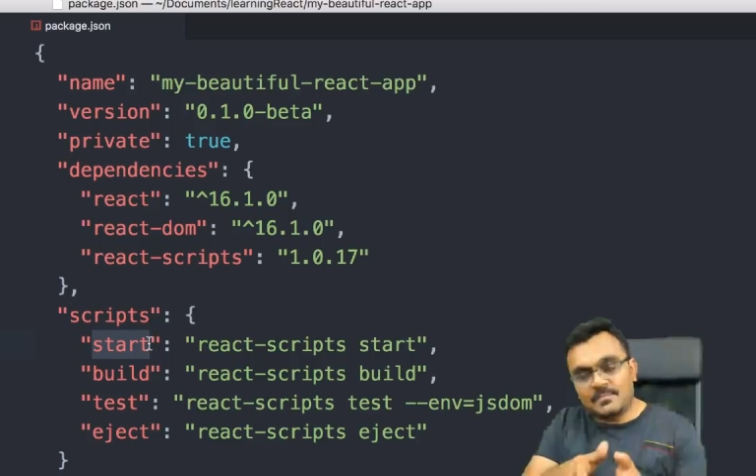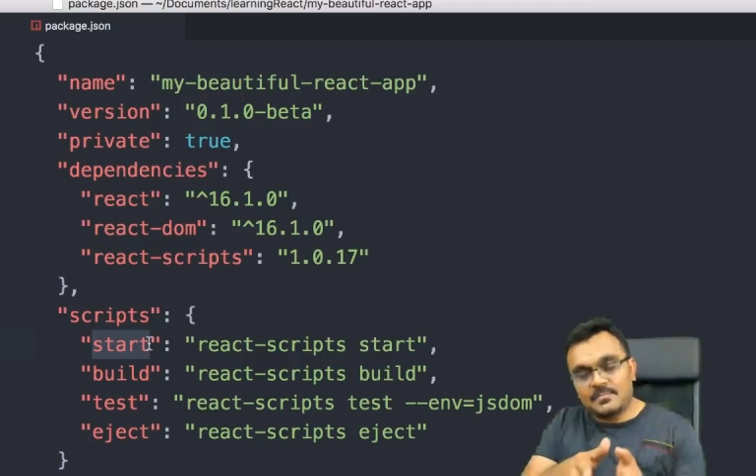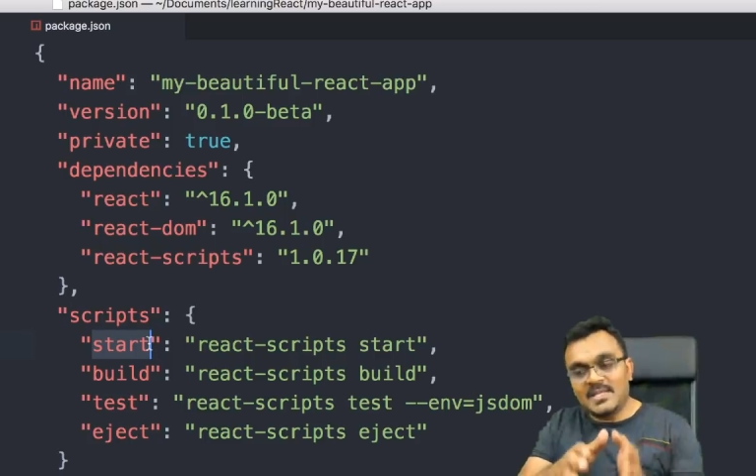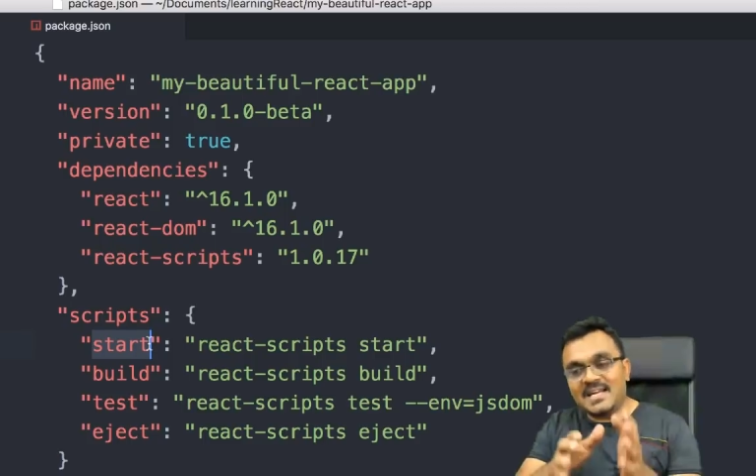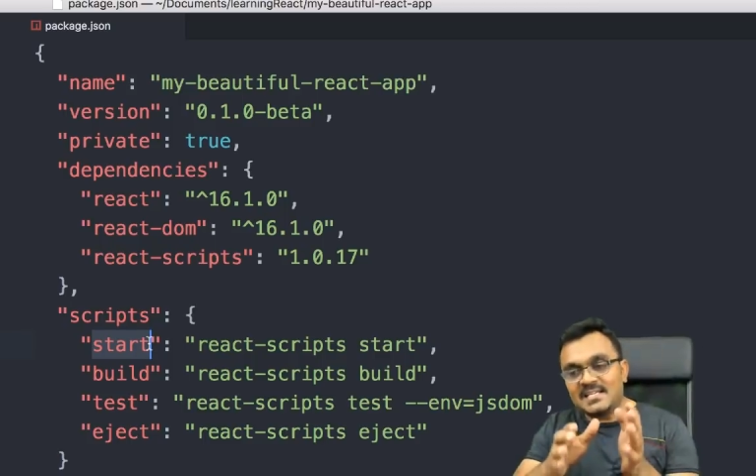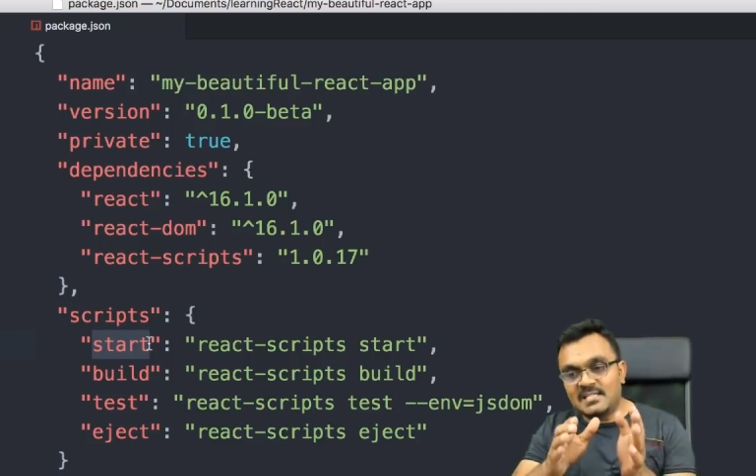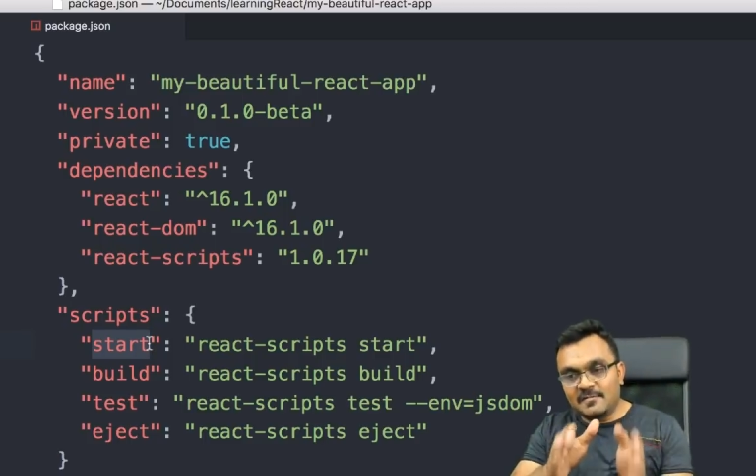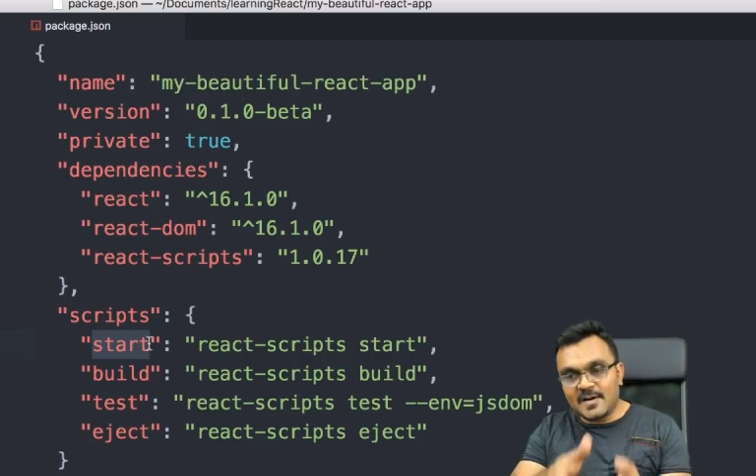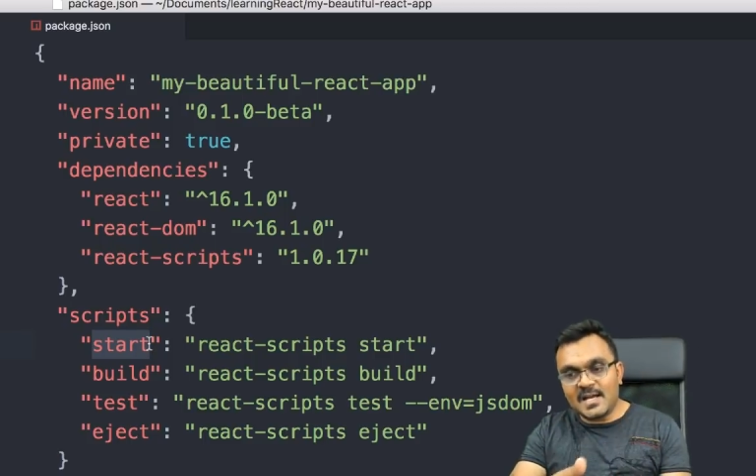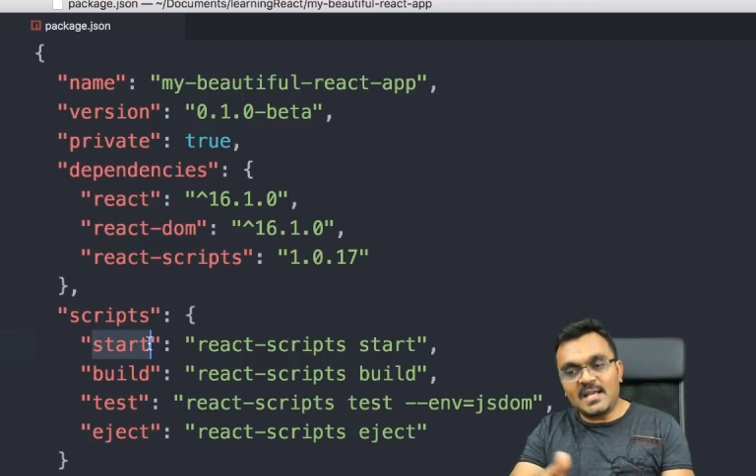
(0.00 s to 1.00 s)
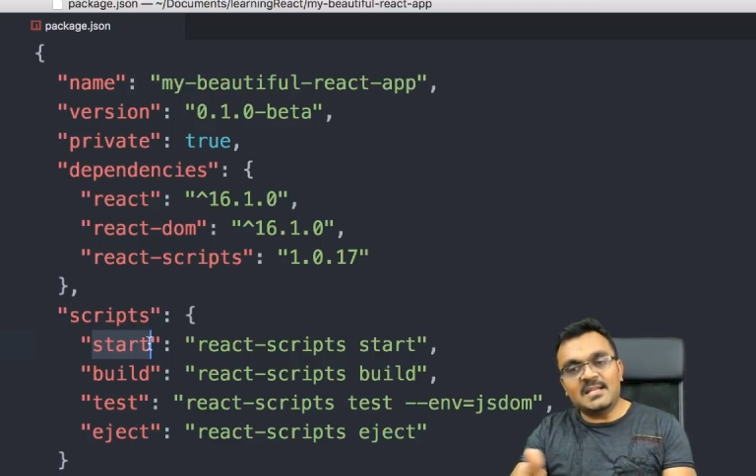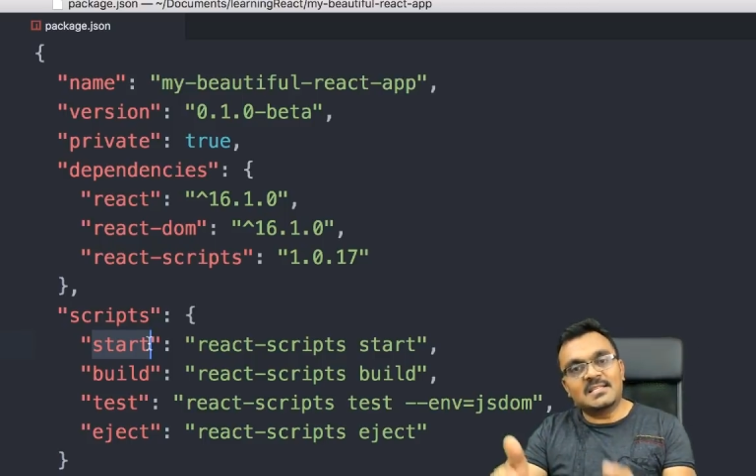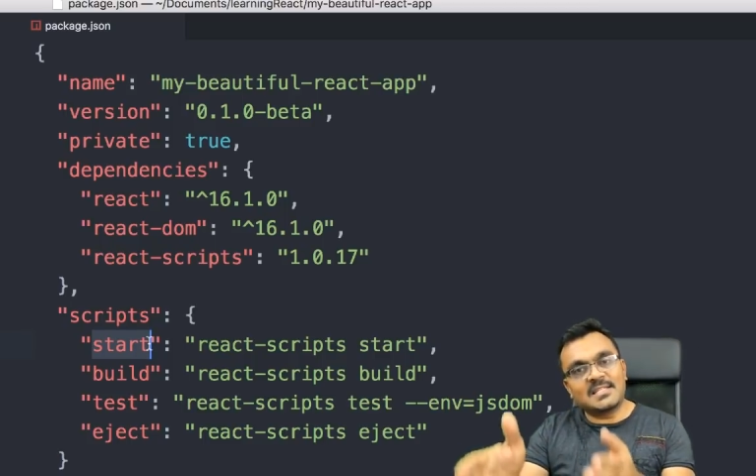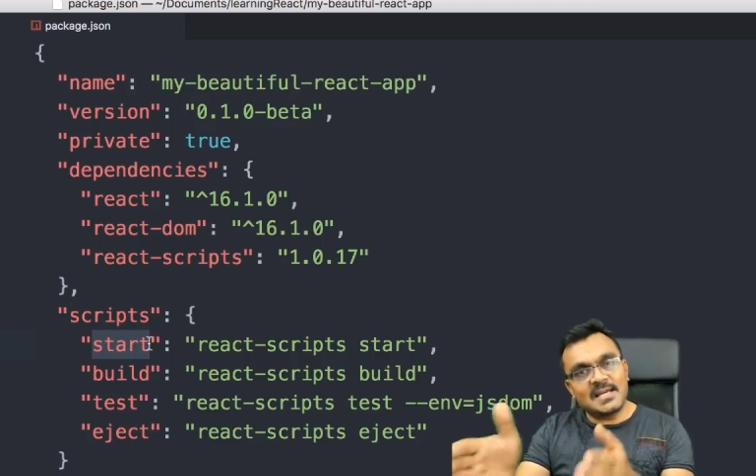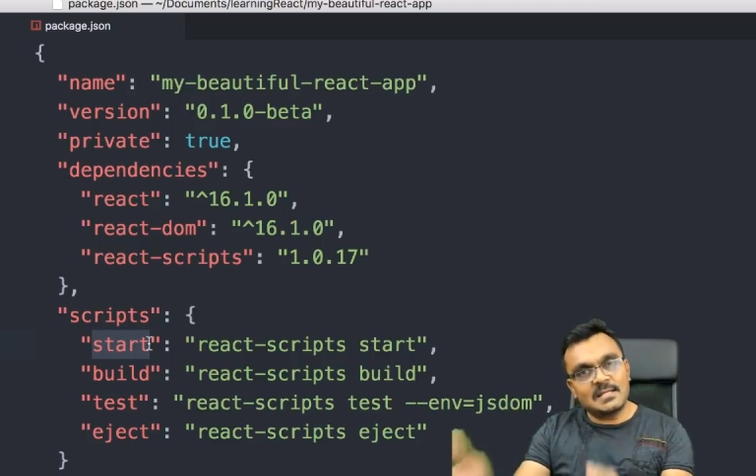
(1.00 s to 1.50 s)
that is defined
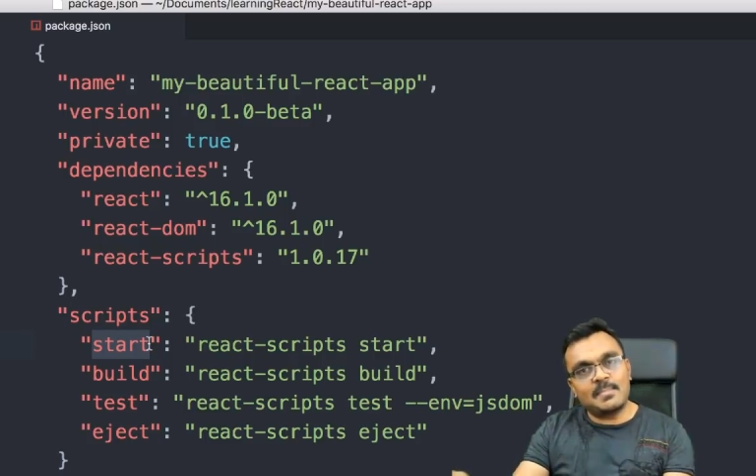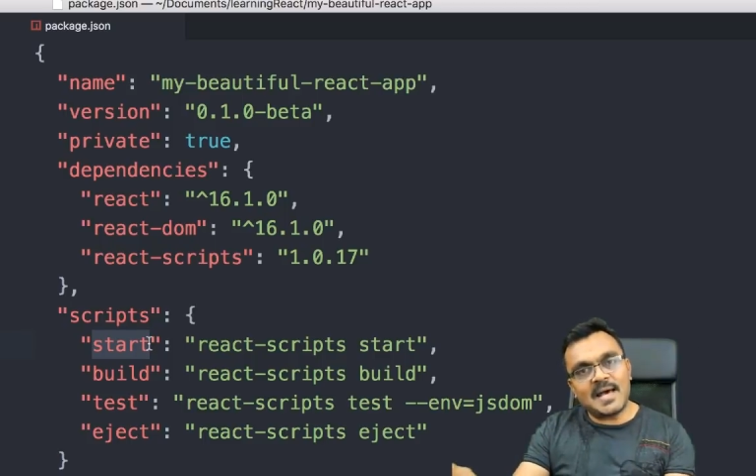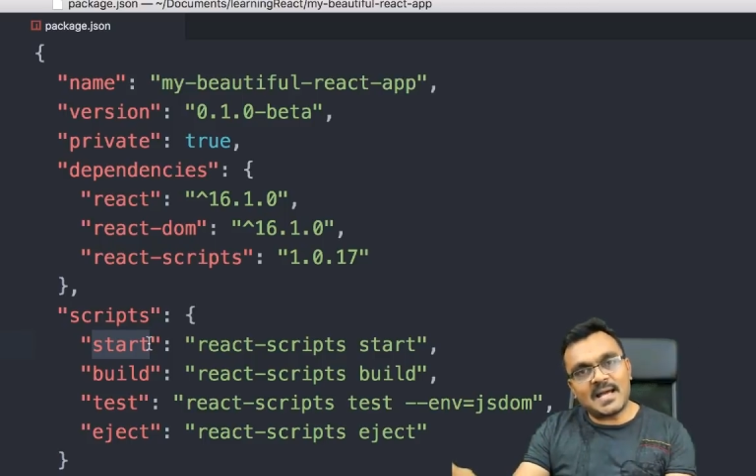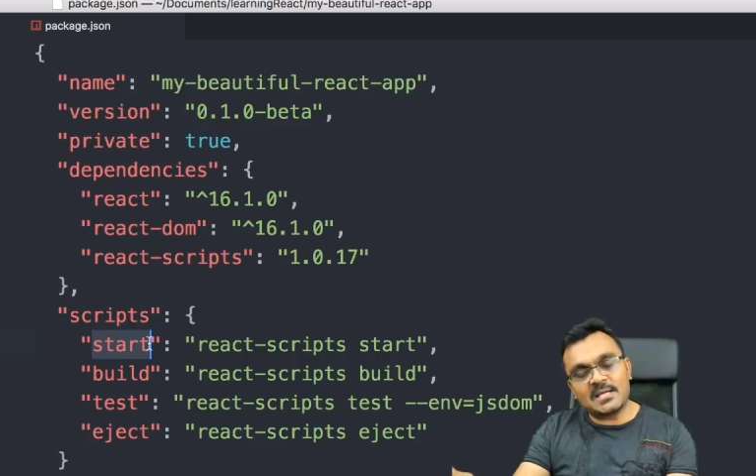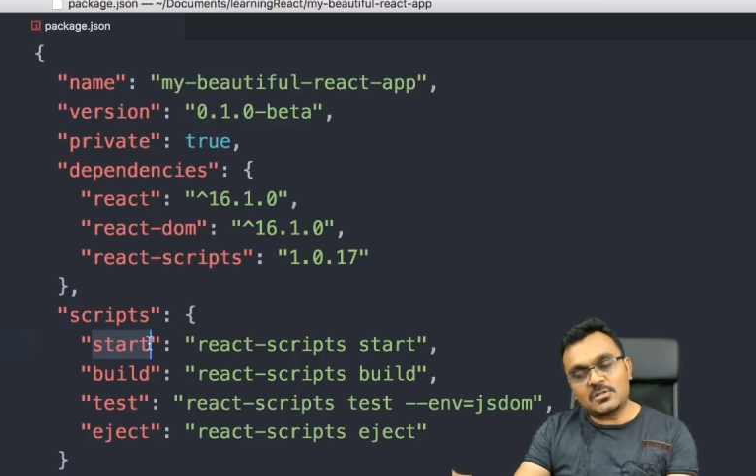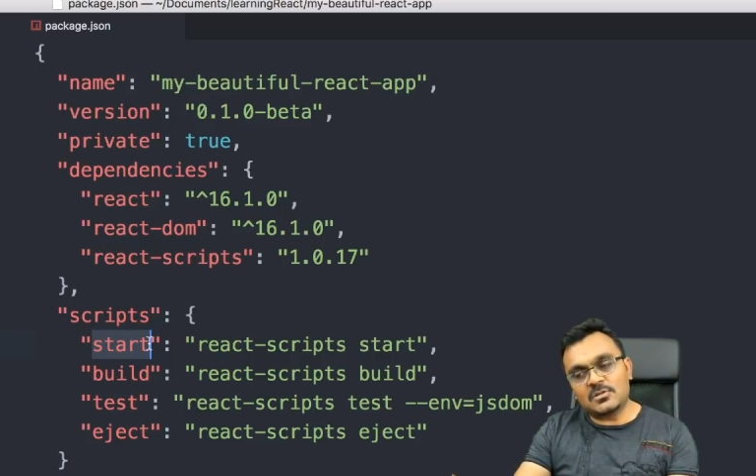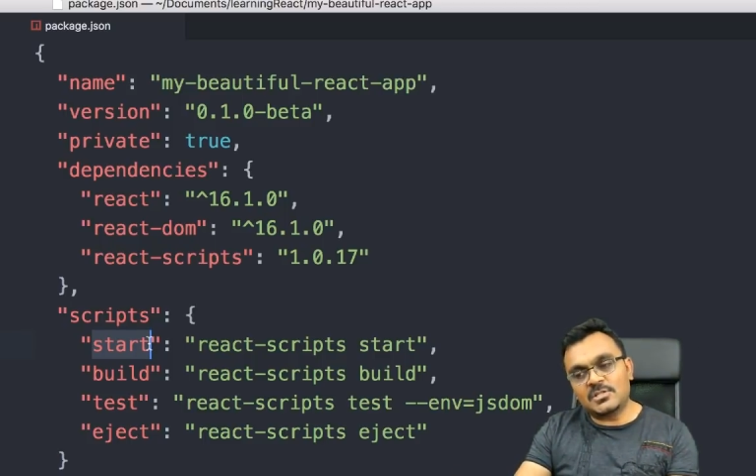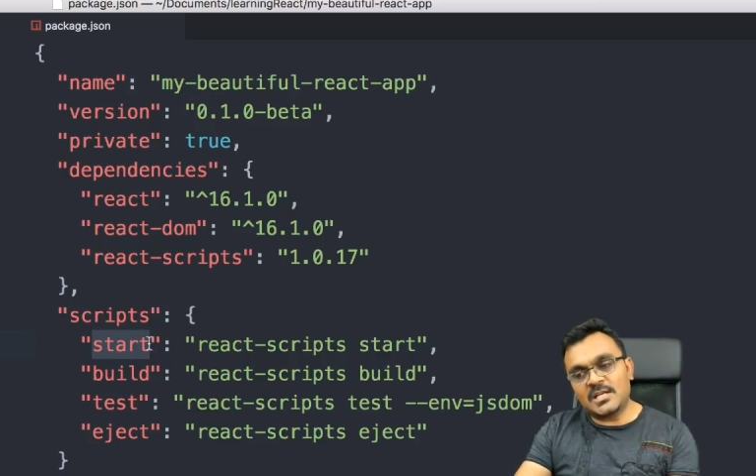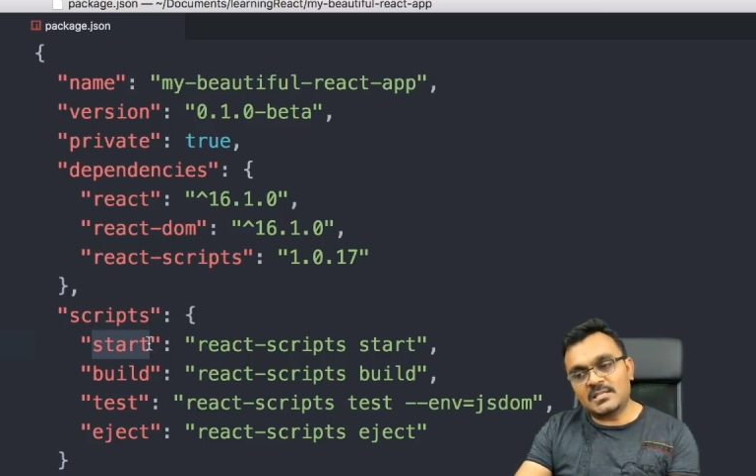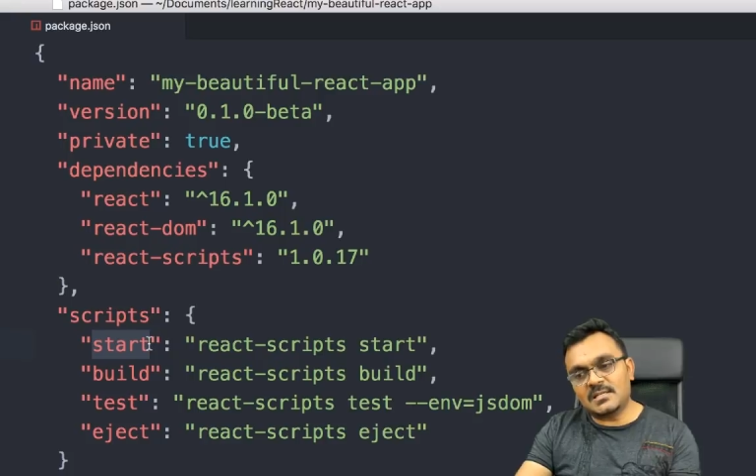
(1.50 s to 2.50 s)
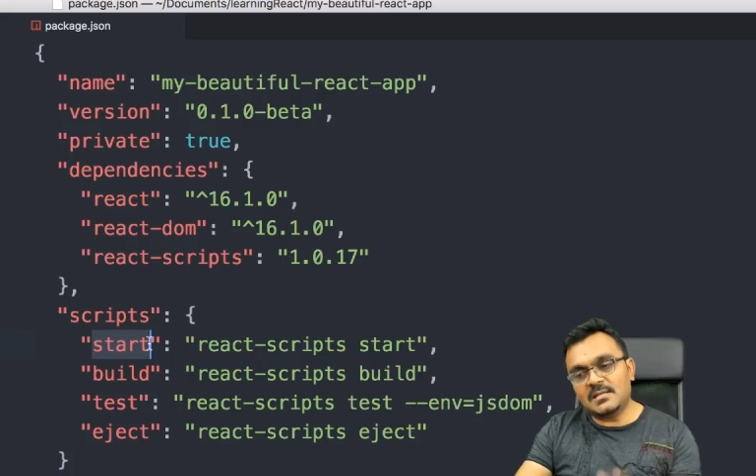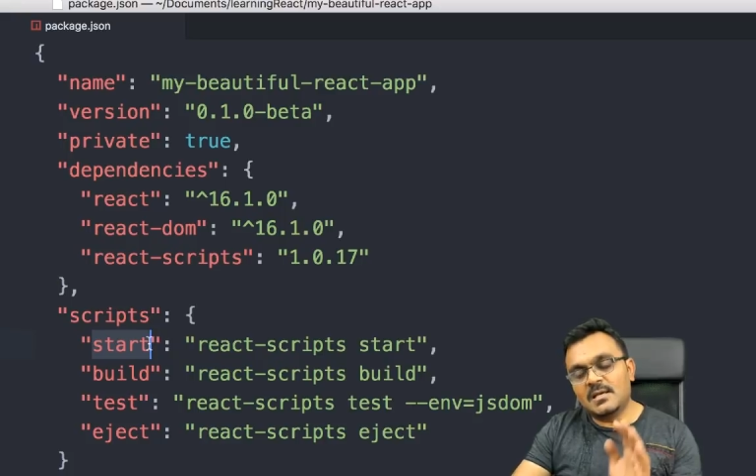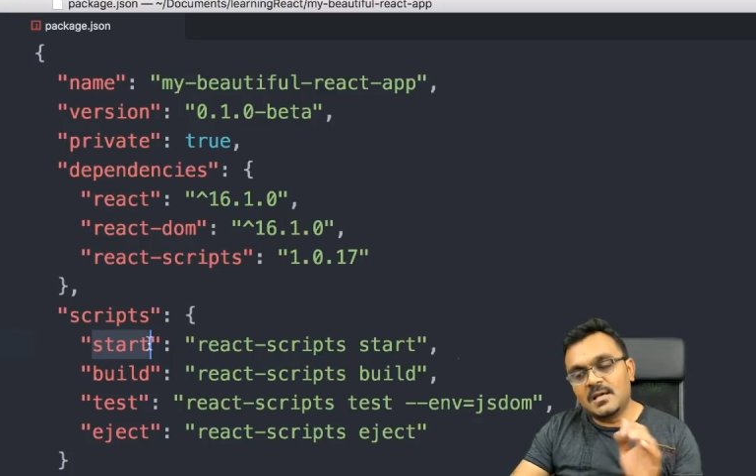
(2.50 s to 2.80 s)
inside the package.json